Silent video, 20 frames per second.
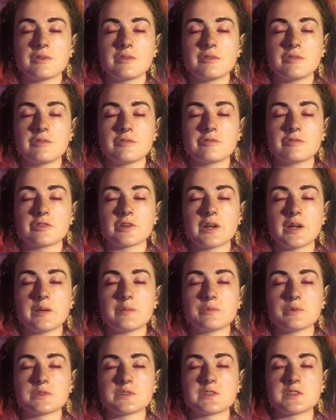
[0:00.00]
If we're
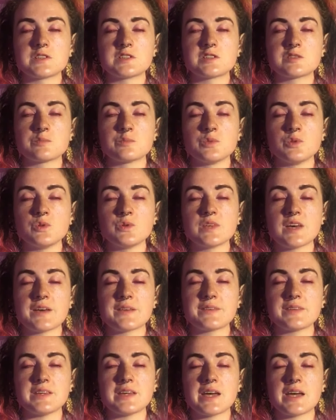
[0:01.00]
able to smooth
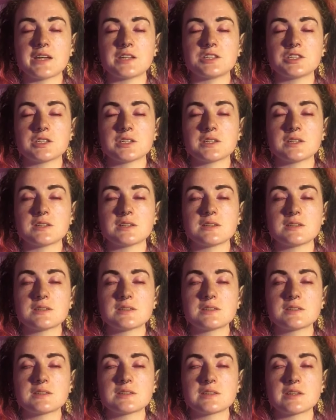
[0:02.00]
out the
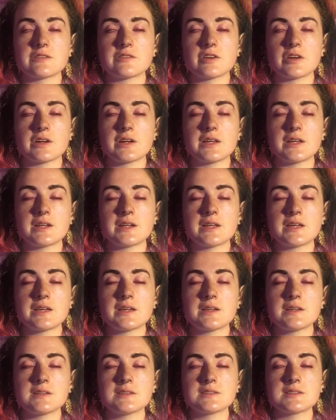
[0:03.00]
edges of our
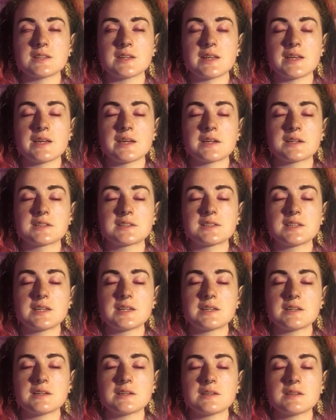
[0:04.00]
inhales and
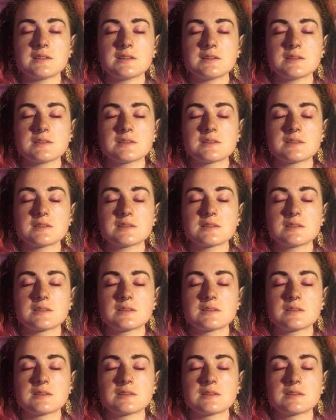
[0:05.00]
exhales.